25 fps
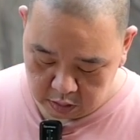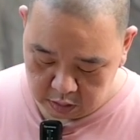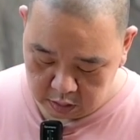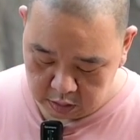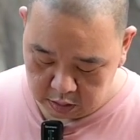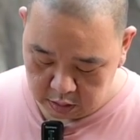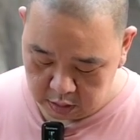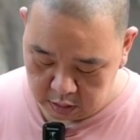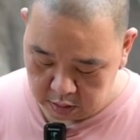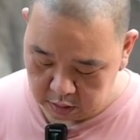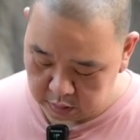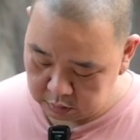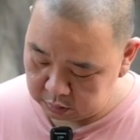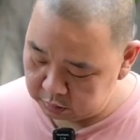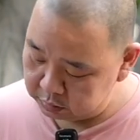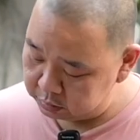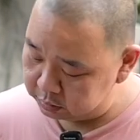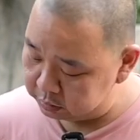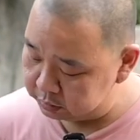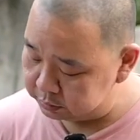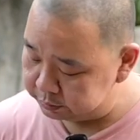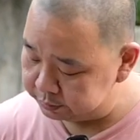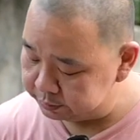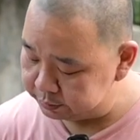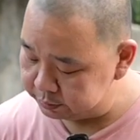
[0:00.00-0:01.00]
Yeah,
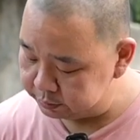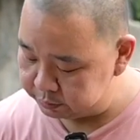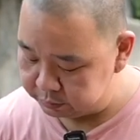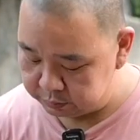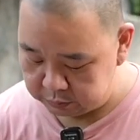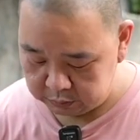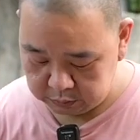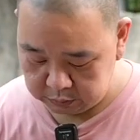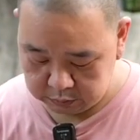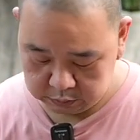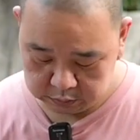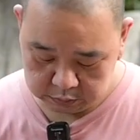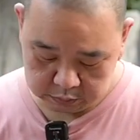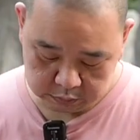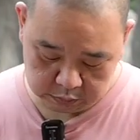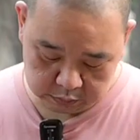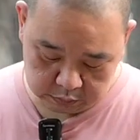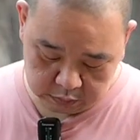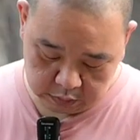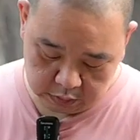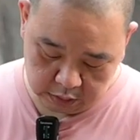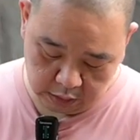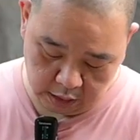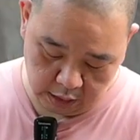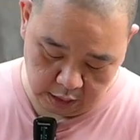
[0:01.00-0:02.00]

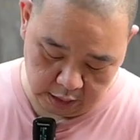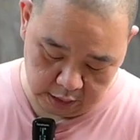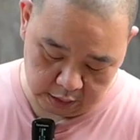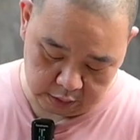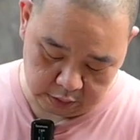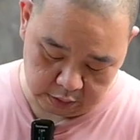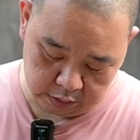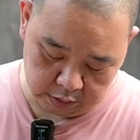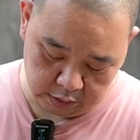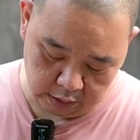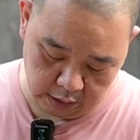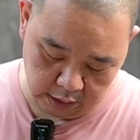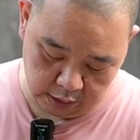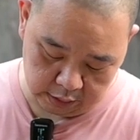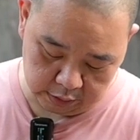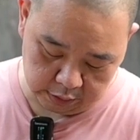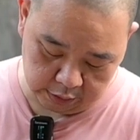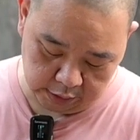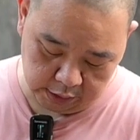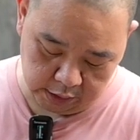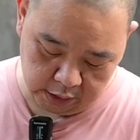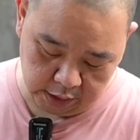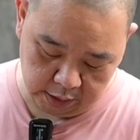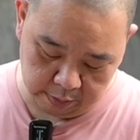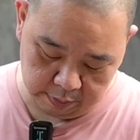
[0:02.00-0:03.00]
I'd
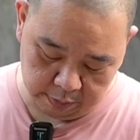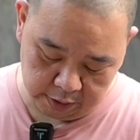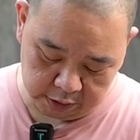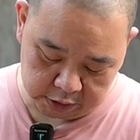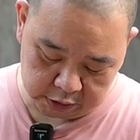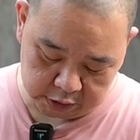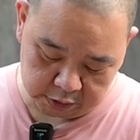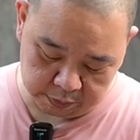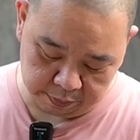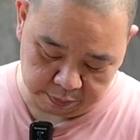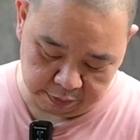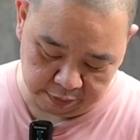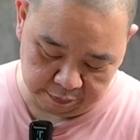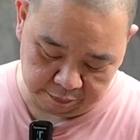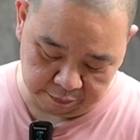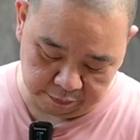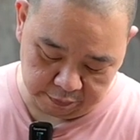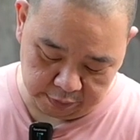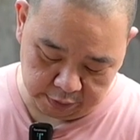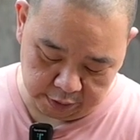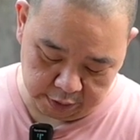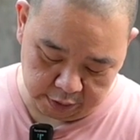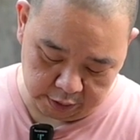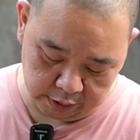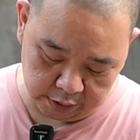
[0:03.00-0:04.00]
really much
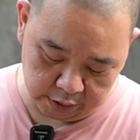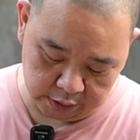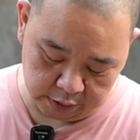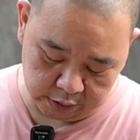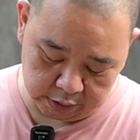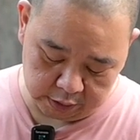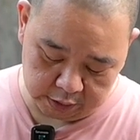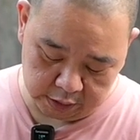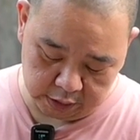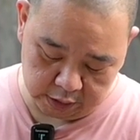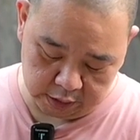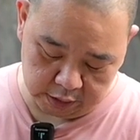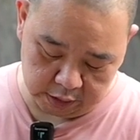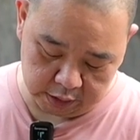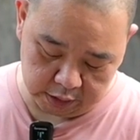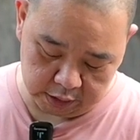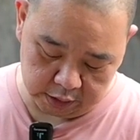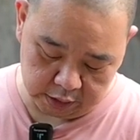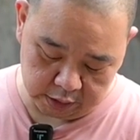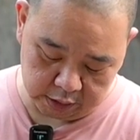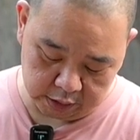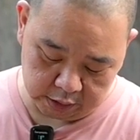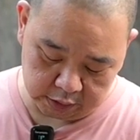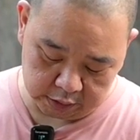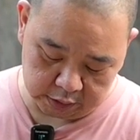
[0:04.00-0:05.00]
prefer
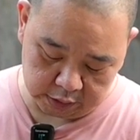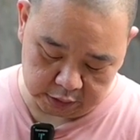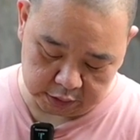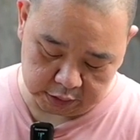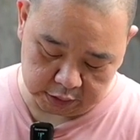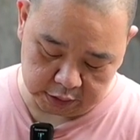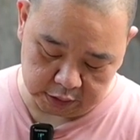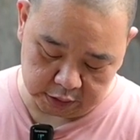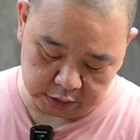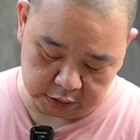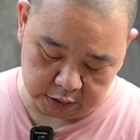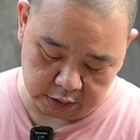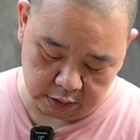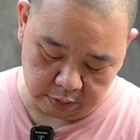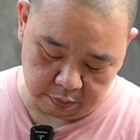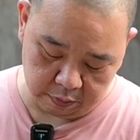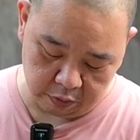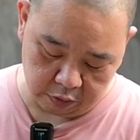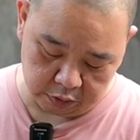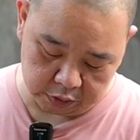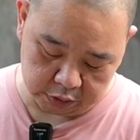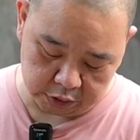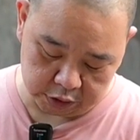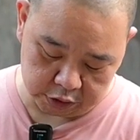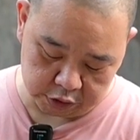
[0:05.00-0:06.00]
the system
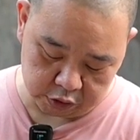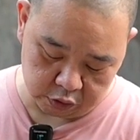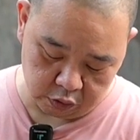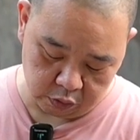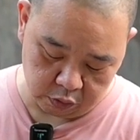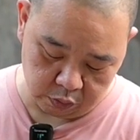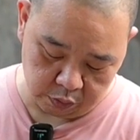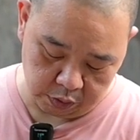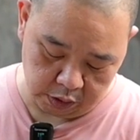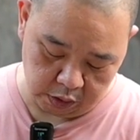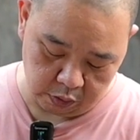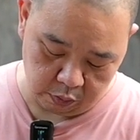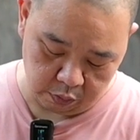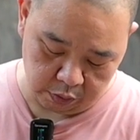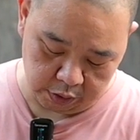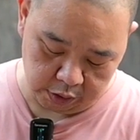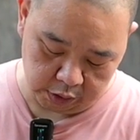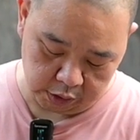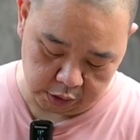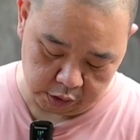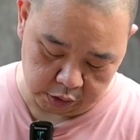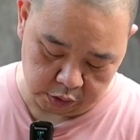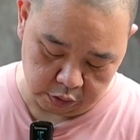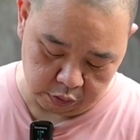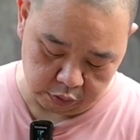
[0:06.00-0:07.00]
on the Shoei, where
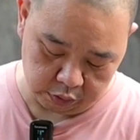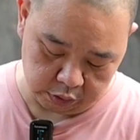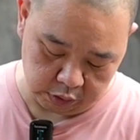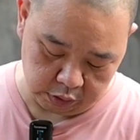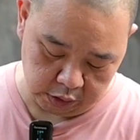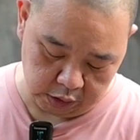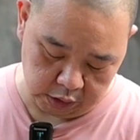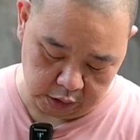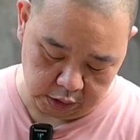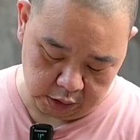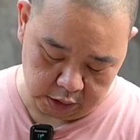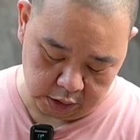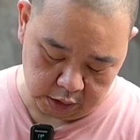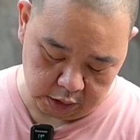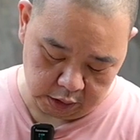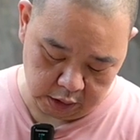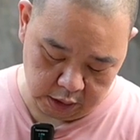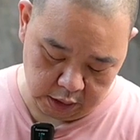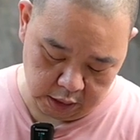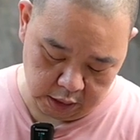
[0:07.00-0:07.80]
you don't need